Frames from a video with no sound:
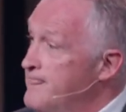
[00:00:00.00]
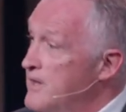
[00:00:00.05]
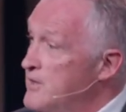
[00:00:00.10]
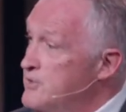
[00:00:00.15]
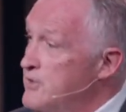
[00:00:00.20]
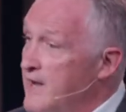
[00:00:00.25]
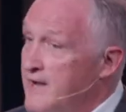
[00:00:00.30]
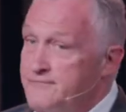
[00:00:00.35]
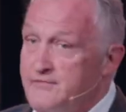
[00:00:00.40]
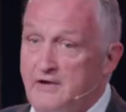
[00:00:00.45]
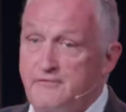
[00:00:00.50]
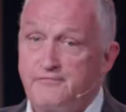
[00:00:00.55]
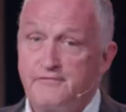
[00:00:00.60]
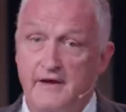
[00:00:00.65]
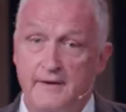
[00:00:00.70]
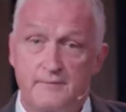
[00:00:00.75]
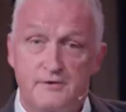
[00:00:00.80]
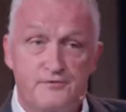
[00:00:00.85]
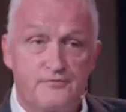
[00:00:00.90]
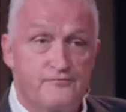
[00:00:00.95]
And you have that
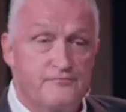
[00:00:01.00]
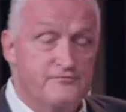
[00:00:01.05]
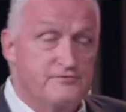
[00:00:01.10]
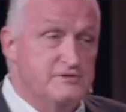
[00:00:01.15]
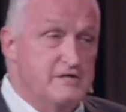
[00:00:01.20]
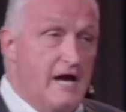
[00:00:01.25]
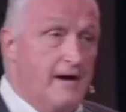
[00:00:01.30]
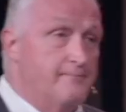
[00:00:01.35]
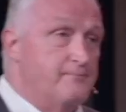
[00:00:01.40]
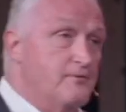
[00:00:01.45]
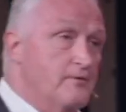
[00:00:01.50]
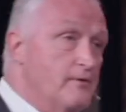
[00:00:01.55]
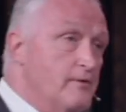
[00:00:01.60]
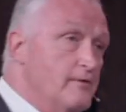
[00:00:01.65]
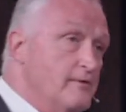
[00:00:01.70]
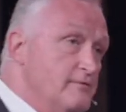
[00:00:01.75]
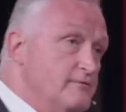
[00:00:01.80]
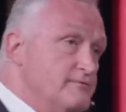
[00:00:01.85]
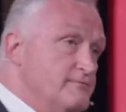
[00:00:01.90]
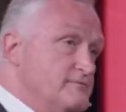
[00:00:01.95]
famous
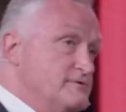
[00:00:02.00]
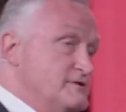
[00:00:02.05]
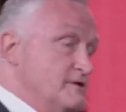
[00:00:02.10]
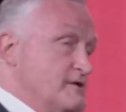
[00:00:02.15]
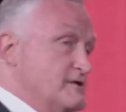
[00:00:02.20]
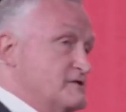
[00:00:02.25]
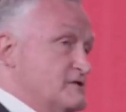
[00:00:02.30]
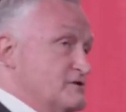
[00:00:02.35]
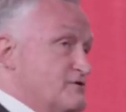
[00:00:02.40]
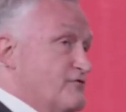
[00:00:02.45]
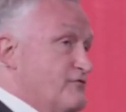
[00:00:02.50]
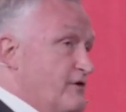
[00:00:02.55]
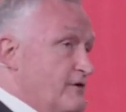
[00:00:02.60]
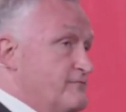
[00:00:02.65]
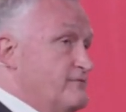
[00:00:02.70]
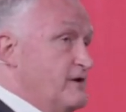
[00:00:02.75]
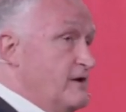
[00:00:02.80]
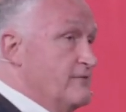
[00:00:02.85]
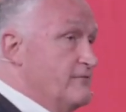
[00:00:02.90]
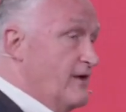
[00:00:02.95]
chapter in Genesis
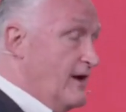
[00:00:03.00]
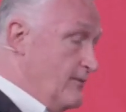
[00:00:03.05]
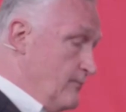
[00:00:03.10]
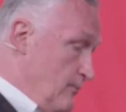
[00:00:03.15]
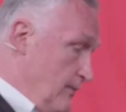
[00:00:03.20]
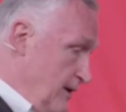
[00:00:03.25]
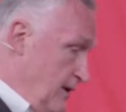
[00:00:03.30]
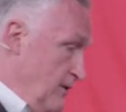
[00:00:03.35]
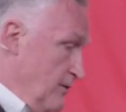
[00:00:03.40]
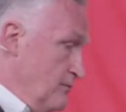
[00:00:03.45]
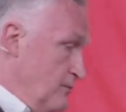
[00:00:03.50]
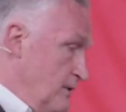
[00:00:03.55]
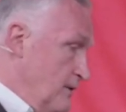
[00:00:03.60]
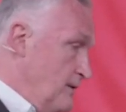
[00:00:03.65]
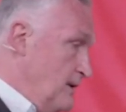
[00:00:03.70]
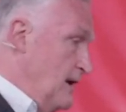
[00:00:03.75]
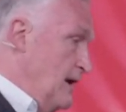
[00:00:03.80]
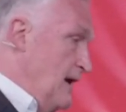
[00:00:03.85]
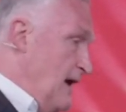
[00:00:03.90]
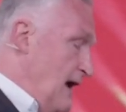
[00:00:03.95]
50 of that
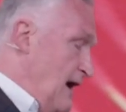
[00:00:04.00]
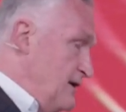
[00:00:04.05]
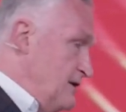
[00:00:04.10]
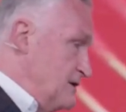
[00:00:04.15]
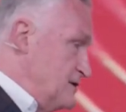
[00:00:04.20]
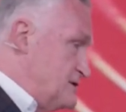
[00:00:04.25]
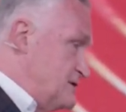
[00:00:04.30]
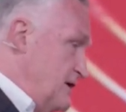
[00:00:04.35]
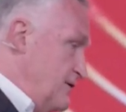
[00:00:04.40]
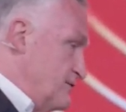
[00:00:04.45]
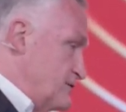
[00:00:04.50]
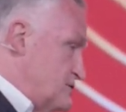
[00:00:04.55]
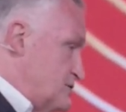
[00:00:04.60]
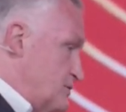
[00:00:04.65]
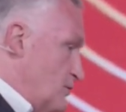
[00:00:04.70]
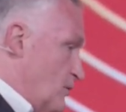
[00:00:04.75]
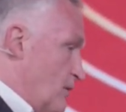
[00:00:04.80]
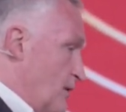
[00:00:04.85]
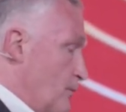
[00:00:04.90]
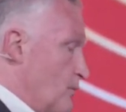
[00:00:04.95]
reunion, and you see the
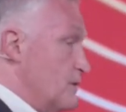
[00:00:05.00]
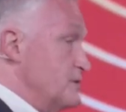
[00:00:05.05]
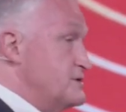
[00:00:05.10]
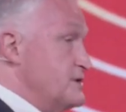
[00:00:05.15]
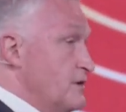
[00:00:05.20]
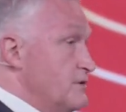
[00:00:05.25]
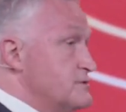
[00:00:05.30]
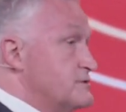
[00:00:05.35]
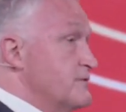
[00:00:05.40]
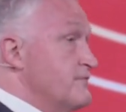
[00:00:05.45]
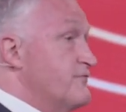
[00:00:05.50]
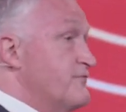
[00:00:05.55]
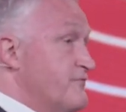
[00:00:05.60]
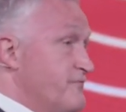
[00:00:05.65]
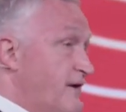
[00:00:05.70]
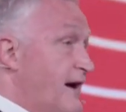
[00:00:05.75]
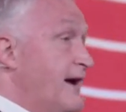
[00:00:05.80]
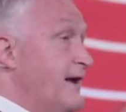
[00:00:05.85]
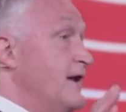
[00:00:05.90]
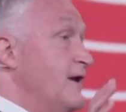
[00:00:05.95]
story where Joseph
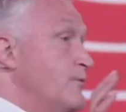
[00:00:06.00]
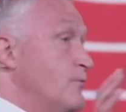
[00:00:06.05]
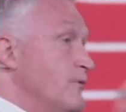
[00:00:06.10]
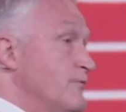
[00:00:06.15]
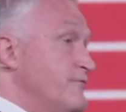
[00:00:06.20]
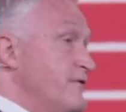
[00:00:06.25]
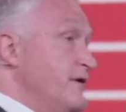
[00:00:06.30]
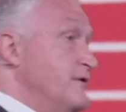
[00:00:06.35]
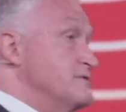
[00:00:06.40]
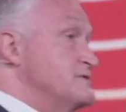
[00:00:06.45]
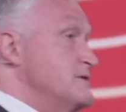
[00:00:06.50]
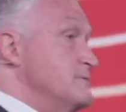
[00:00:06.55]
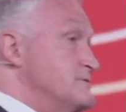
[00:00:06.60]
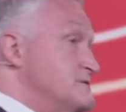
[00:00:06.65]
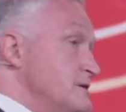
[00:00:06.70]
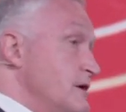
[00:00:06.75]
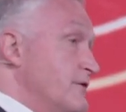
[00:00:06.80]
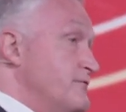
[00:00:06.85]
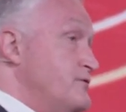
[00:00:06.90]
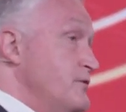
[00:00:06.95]
finally reveals
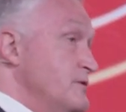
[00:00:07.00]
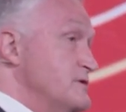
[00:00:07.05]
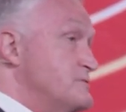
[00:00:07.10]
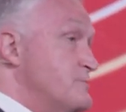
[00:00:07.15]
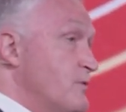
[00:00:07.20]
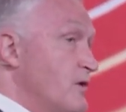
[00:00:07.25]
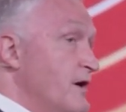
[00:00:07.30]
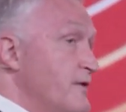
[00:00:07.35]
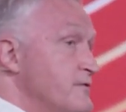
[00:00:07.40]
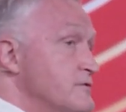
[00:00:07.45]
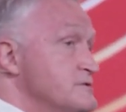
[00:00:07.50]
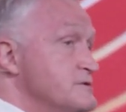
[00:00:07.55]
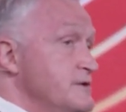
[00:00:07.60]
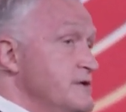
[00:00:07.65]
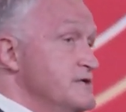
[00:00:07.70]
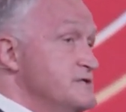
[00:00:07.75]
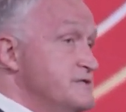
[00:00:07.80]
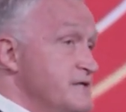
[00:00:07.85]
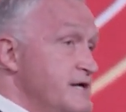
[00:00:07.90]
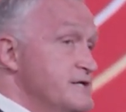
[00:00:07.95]
himself to his brothers, and
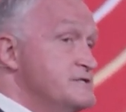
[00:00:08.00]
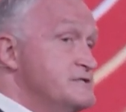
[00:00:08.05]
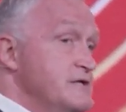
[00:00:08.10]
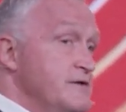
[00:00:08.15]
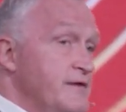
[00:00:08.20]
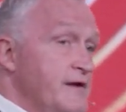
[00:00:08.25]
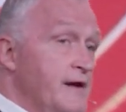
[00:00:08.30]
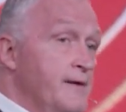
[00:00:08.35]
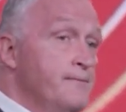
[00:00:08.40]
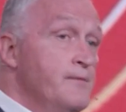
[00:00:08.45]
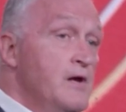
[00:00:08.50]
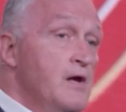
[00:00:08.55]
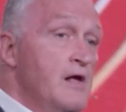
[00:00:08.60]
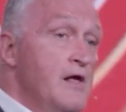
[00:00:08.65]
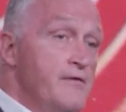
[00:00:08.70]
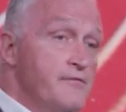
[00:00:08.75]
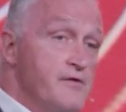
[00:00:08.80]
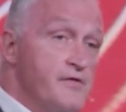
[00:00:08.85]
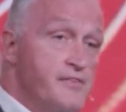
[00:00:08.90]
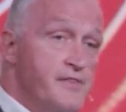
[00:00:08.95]
he says to them,
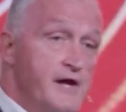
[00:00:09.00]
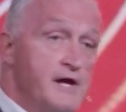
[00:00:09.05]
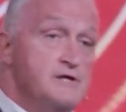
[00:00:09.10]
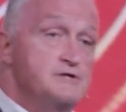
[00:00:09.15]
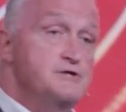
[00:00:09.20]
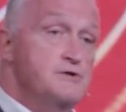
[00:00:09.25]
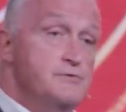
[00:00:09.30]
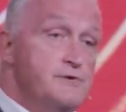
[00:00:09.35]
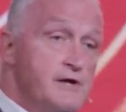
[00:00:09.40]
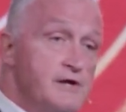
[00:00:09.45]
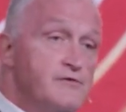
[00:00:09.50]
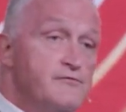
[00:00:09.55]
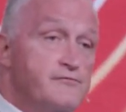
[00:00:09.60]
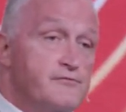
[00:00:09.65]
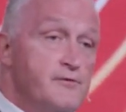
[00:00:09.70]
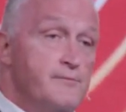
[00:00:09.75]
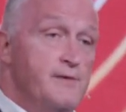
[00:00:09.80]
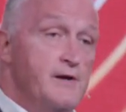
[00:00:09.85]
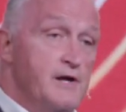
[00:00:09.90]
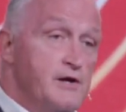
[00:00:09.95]
The things you did
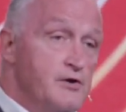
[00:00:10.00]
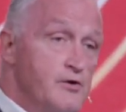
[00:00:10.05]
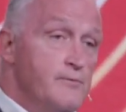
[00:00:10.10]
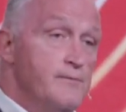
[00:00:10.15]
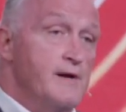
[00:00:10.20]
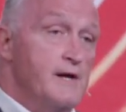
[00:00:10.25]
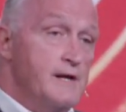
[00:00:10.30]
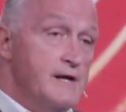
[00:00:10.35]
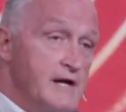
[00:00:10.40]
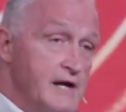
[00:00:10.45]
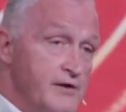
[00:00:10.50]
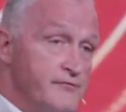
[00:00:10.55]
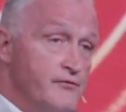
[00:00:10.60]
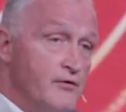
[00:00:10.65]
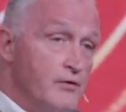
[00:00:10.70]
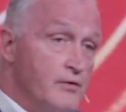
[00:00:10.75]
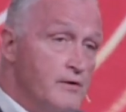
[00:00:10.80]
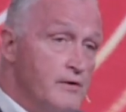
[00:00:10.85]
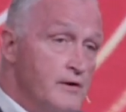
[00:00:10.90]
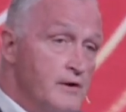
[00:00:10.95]
to me, you meant
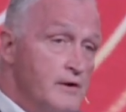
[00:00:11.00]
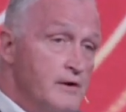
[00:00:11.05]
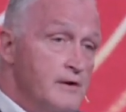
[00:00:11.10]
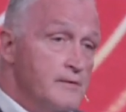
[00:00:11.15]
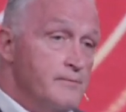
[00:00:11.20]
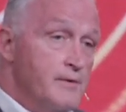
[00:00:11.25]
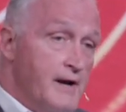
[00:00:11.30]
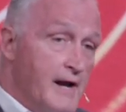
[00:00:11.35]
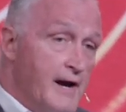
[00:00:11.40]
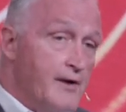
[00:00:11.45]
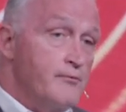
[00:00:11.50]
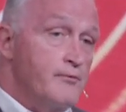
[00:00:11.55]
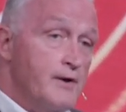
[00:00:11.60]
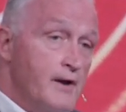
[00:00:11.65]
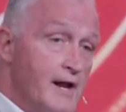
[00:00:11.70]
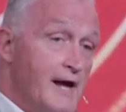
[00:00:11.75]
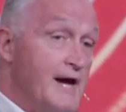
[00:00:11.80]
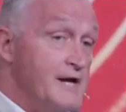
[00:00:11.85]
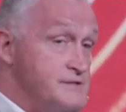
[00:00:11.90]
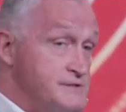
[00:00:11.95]
evil, but I
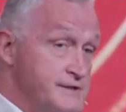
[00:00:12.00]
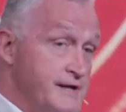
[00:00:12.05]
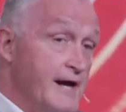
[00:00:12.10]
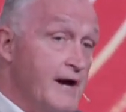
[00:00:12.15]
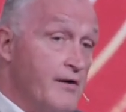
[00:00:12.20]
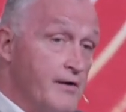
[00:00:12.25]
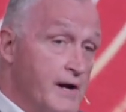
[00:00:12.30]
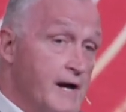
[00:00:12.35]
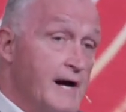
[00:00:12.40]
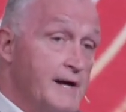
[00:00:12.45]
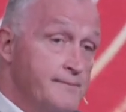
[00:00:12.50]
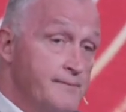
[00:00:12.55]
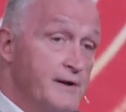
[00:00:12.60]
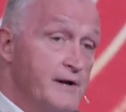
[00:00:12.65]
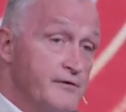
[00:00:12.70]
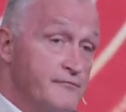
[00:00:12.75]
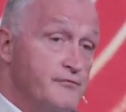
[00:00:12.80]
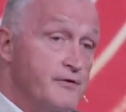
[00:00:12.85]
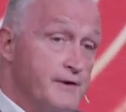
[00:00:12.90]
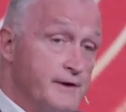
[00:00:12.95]
realize now God
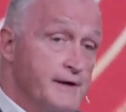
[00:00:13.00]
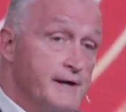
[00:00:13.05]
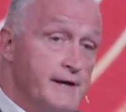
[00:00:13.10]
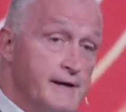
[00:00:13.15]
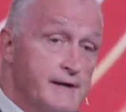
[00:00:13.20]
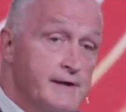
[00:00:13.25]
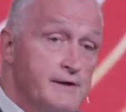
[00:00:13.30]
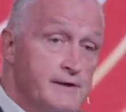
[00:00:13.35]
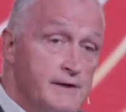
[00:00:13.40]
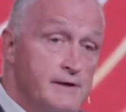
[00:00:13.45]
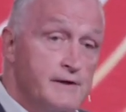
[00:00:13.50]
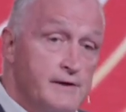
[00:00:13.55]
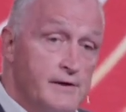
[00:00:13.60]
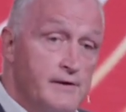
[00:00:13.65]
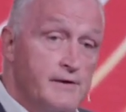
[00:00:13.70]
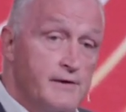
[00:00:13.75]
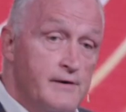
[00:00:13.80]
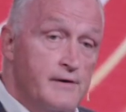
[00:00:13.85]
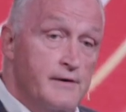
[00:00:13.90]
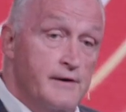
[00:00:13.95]
meant it for good.
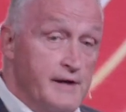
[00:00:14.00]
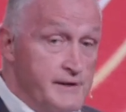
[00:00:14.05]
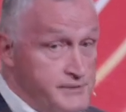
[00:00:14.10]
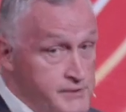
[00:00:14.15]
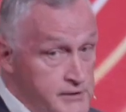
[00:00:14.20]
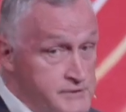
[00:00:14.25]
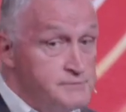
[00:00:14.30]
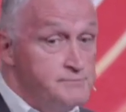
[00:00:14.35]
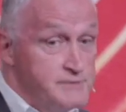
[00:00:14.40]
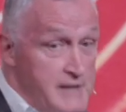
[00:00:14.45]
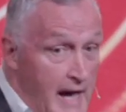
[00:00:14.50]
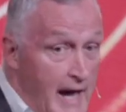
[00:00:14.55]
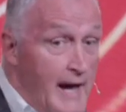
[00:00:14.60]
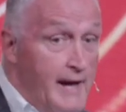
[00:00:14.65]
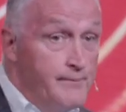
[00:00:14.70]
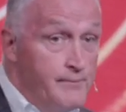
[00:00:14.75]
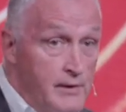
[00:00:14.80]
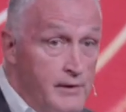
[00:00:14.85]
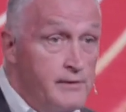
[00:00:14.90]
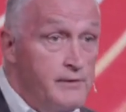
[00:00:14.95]
It took some
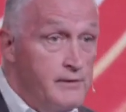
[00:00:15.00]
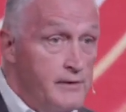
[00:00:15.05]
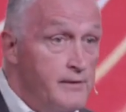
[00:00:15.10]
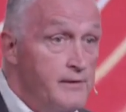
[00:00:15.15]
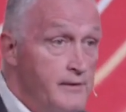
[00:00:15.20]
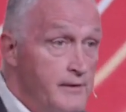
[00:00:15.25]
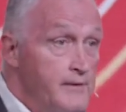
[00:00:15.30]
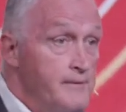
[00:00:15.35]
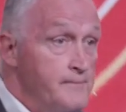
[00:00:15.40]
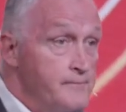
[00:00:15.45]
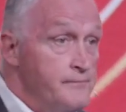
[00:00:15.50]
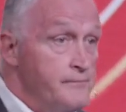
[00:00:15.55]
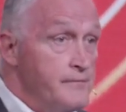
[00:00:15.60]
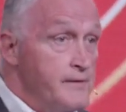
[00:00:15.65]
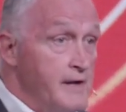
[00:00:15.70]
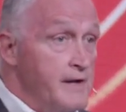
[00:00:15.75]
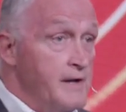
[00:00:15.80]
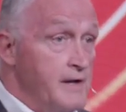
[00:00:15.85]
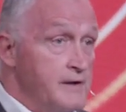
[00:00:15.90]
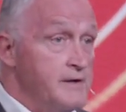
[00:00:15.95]
time.
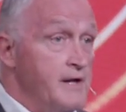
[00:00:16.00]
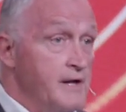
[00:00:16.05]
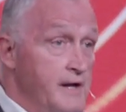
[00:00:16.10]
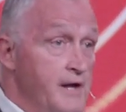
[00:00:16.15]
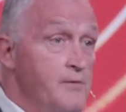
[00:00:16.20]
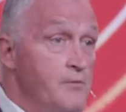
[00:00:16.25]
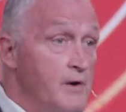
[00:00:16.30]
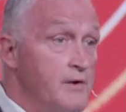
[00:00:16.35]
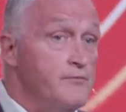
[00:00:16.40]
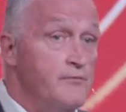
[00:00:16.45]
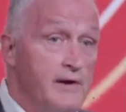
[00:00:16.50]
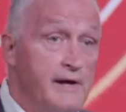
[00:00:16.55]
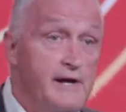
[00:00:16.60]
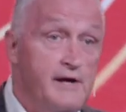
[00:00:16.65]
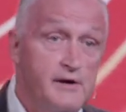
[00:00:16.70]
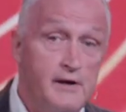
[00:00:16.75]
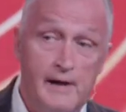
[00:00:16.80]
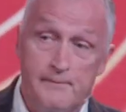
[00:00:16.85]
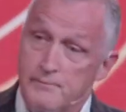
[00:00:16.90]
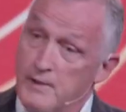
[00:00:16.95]
It, it, he wasn't
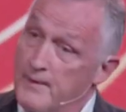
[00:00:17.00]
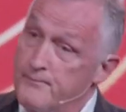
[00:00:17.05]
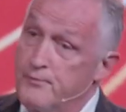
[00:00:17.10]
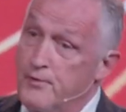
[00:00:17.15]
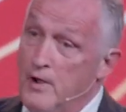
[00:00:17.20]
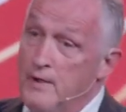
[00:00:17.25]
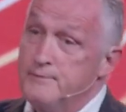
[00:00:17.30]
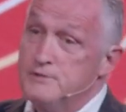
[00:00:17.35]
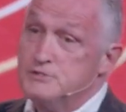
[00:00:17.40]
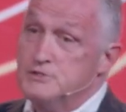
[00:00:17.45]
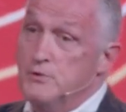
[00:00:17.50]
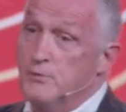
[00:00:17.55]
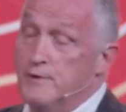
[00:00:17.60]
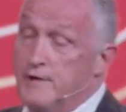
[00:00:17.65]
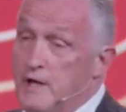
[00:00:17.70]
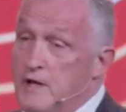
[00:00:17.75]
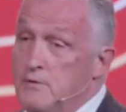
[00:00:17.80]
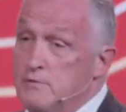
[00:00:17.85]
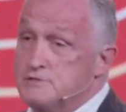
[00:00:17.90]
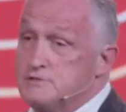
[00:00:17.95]
ready. I, I promise you,
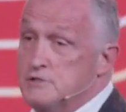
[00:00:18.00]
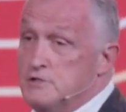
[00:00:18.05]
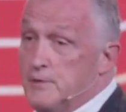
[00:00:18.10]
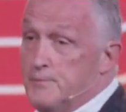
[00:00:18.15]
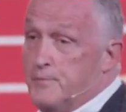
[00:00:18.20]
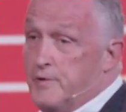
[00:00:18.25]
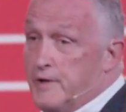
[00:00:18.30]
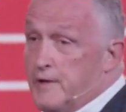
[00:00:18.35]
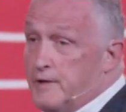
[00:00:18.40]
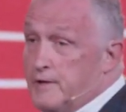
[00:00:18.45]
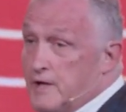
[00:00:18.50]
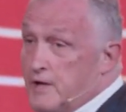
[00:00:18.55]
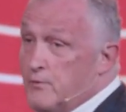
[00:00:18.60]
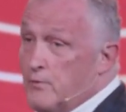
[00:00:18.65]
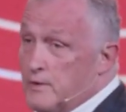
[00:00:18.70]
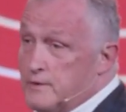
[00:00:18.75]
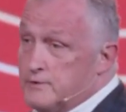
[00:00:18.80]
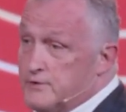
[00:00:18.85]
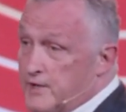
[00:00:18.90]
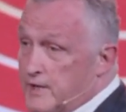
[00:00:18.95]
when he was in the pit, he
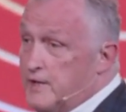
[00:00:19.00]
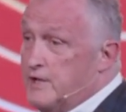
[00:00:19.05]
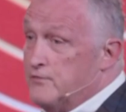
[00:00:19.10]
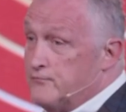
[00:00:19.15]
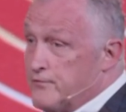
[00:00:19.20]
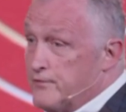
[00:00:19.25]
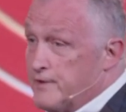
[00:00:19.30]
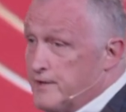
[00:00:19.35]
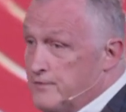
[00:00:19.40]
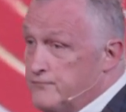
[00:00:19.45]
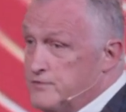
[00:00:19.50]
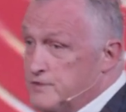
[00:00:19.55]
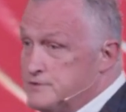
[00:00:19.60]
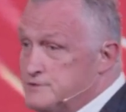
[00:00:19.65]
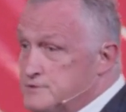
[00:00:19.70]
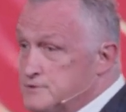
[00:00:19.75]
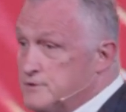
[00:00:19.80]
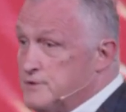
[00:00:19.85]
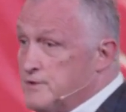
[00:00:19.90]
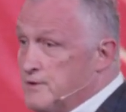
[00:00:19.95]
wasn't thinking
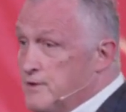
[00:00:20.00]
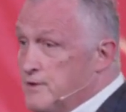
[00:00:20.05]
forgiveness.